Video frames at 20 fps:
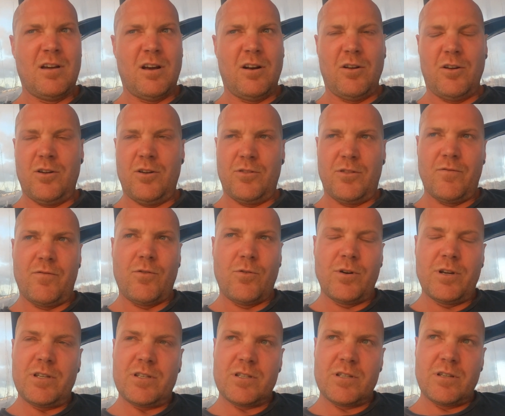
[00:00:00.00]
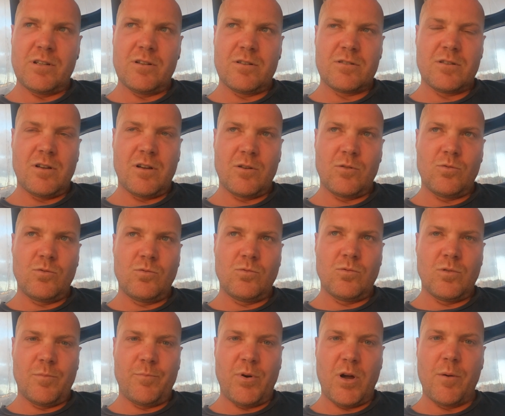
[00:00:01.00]
and I heard the voice and I was like,
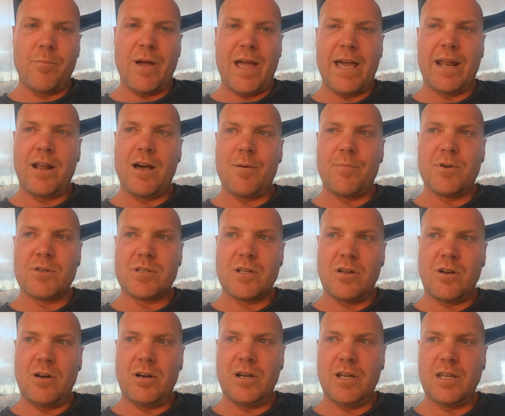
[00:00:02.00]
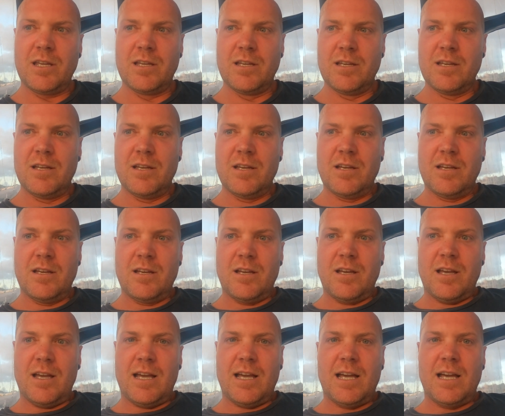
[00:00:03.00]
oh, I poked my head up. I said, hi.
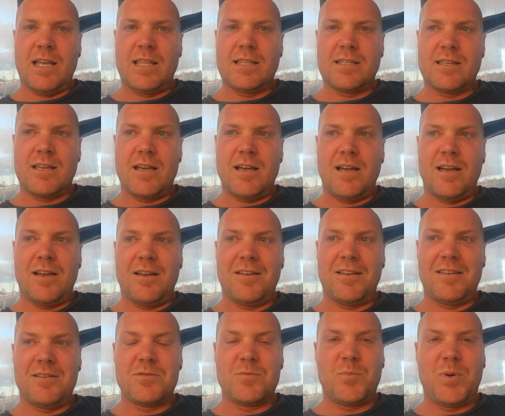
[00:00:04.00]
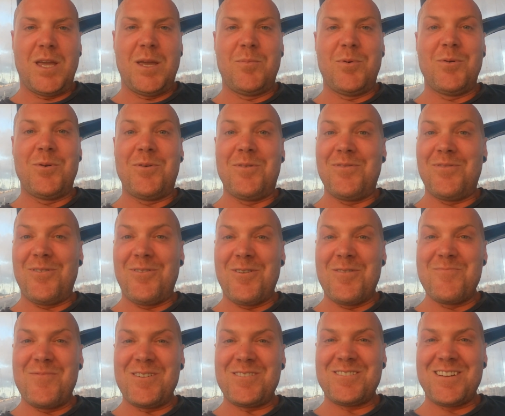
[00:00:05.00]
And uh, it was people who
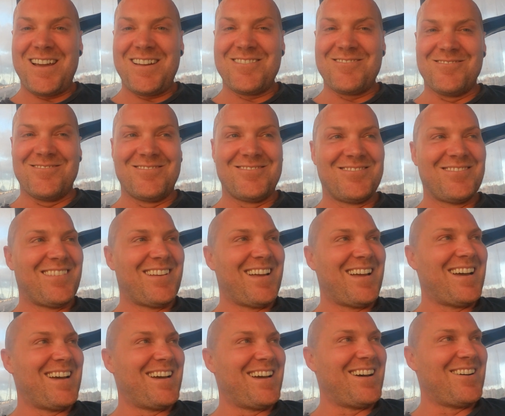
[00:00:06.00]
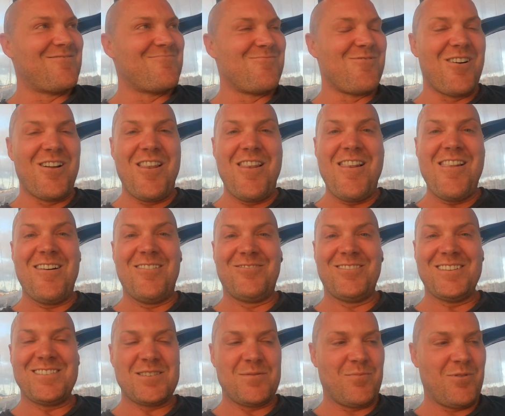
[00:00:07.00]
follow my channel. Uh, what a
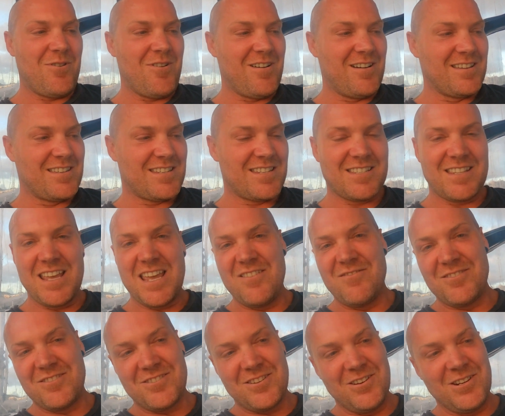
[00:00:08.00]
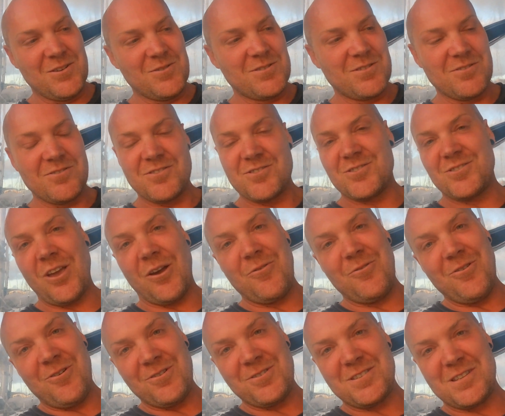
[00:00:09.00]
lovely surprise. Steve and Jude, it was
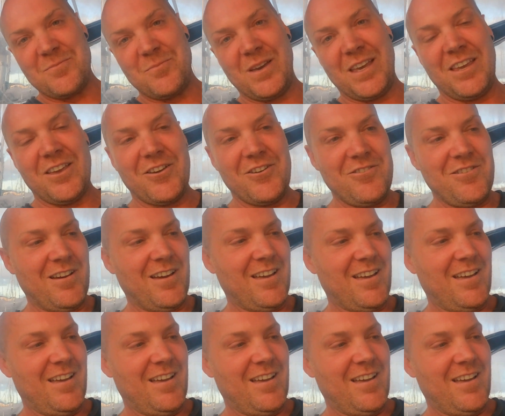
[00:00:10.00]
so nice to meet you.